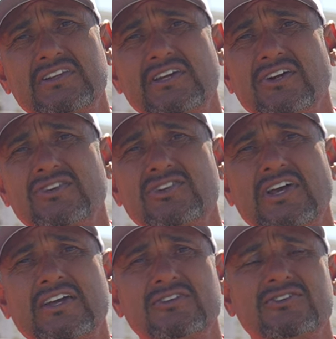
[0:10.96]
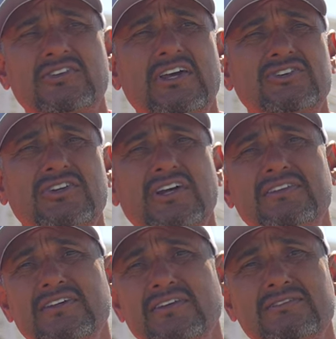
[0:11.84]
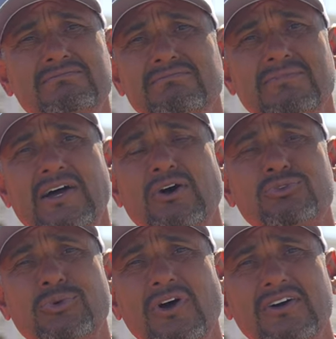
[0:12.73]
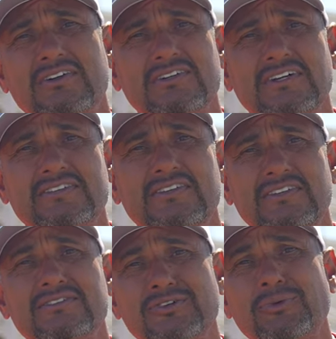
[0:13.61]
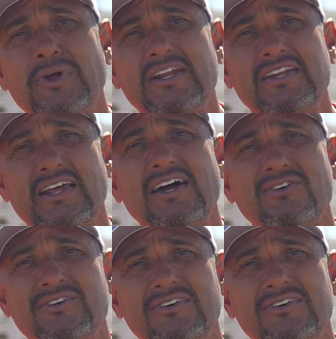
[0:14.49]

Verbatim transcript: I think our second session, I think I was wrong. I said, you're ready now.